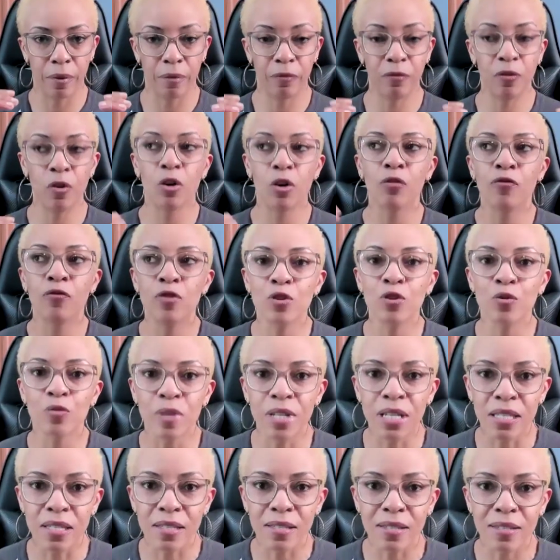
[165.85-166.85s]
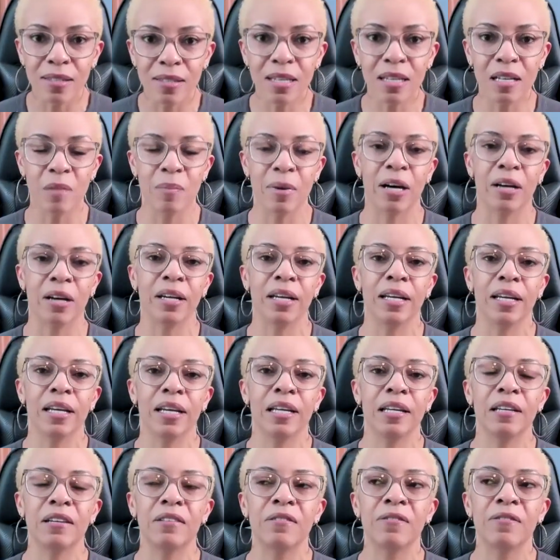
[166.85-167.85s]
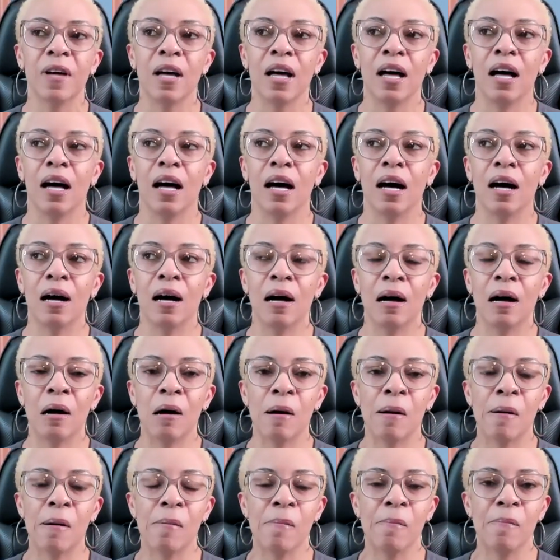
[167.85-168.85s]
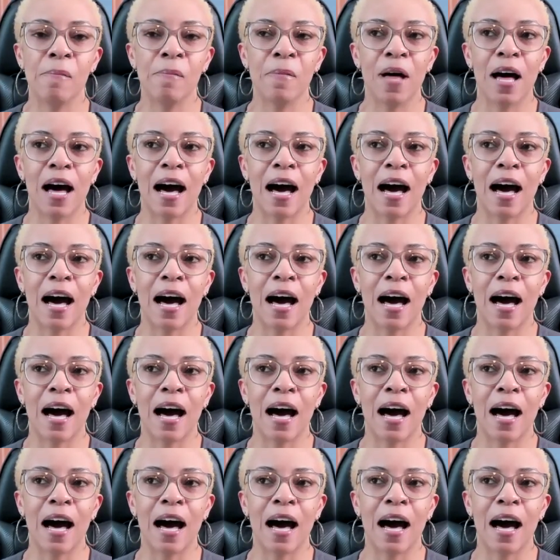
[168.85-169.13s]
for a few reasons think about it if um,